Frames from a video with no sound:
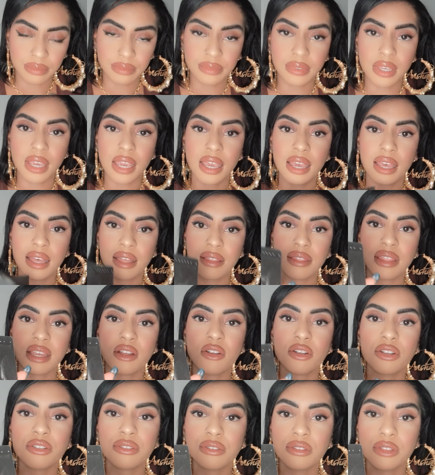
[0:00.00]
yeah,
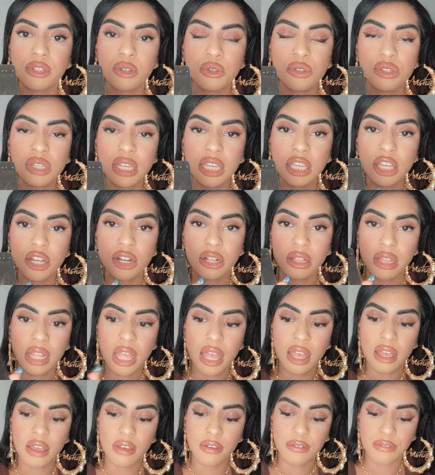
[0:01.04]
they're losing your
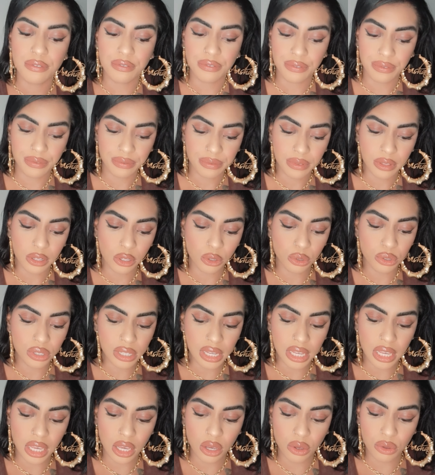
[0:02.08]
love,
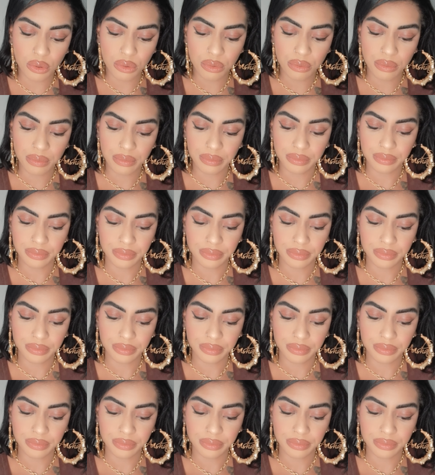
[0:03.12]
losing you.